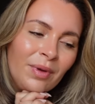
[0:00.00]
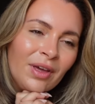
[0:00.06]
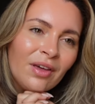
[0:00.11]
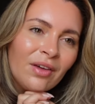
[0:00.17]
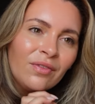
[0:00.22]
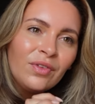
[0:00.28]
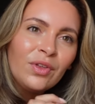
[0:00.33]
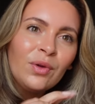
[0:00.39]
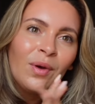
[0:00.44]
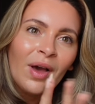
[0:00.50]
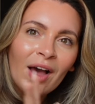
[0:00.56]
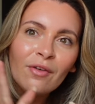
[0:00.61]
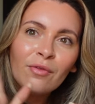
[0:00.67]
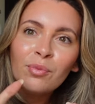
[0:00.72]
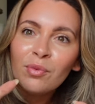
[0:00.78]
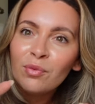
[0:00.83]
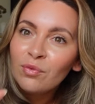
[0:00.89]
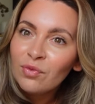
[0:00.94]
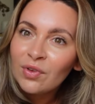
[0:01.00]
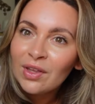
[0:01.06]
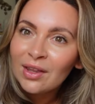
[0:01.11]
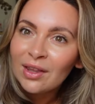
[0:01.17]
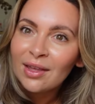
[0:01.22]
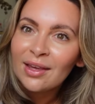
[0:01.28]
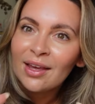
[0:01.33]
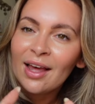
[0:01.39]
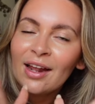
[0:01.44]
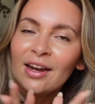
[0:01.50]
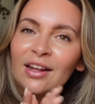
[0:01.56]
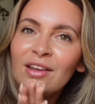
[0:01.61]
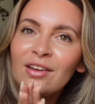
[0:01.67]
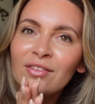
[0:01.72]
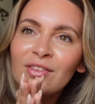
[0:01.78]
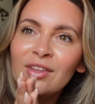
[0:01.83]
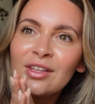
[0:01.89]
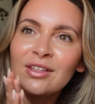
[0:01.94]
But if you have been feeling
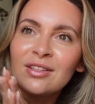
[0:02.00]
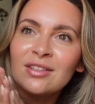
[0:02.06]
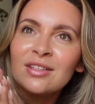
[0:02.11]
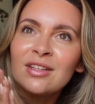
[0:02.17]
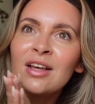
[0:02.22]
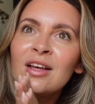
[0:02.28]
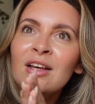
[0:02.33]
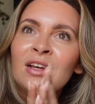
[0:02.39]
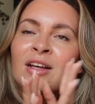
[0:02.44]
any of these